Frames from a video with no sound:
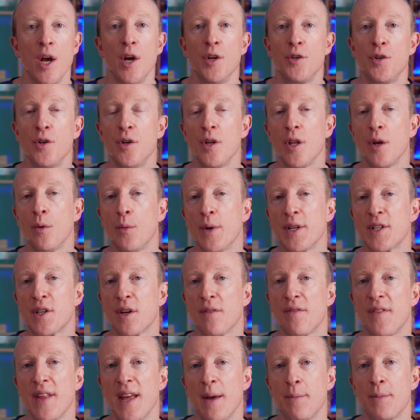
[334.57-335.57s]
due to the risk
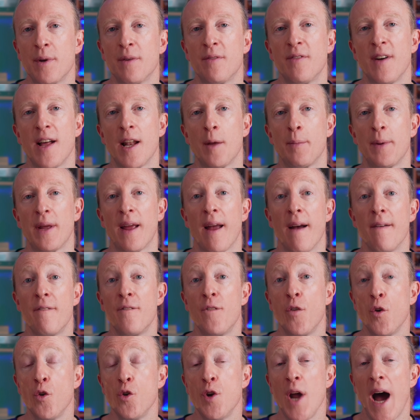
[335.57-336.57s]
of them developing
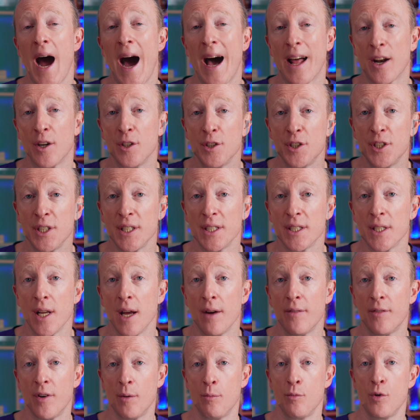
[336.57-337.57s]
food allergies
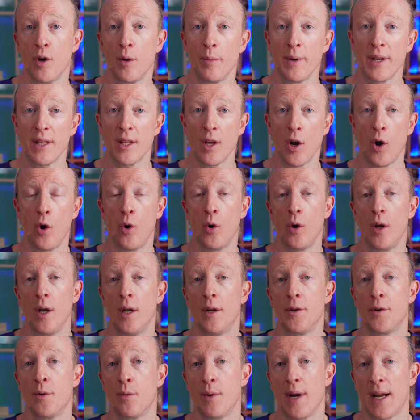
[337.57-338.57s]
from rubbing the oil
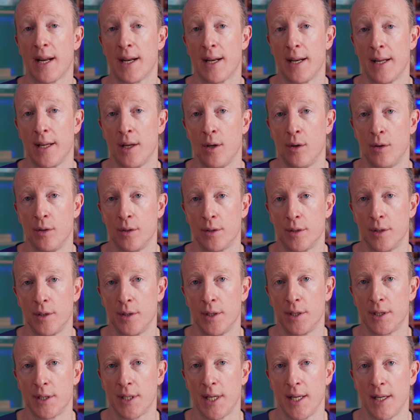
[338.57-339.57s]
directly onto
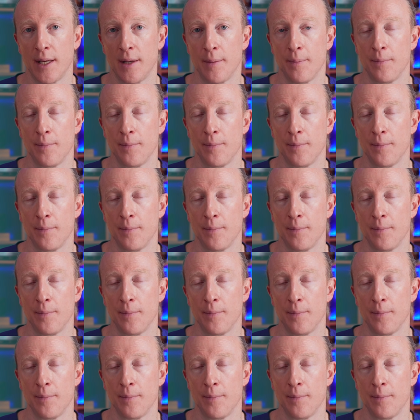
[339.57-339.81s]
the skin.